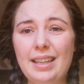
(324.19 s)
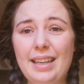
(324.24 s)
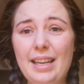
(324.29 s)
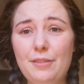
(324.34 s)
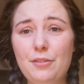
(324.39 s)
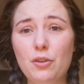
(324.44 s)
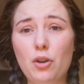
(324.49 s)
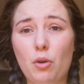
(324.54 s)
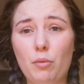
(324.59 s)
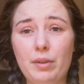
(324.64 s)

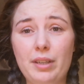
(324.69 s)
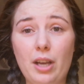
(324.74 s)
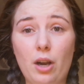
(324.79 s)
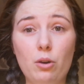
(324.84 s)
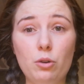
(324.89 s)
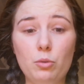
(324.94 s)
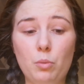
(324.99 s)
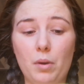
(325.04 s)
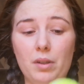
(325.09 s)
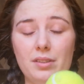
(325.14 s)
If you've got really
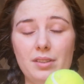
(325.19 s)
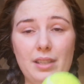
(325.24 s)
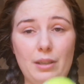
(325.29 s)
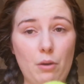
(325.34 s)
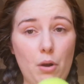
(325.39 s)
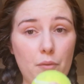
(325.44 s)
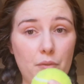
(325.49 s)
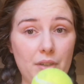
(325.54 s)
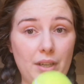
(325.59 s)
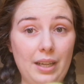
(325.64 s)
old ones,
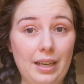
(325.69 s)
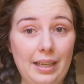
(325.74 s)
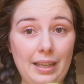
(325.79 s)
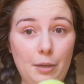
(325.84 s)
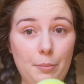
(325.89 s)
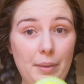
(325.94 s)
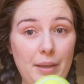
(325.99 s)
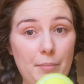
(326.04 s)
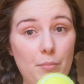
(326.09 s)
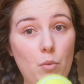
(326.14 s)
they're often a
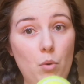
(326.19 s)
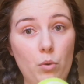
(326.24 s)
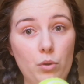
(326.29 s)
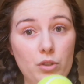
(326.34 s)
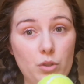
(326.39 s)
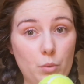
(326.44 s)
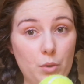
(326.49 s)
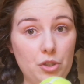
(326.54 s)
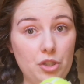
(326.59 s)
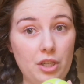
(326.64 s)
little bit more
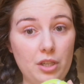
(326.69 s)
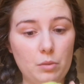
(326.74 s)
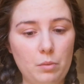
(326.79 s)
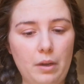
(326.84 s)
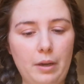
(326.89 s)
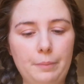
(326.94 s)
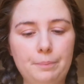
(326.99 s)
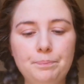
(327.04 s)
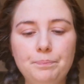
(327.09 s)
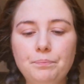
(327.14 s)
squishy as
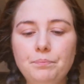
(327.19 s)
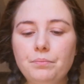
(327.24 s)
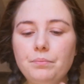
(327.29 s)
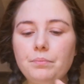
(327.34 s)
well.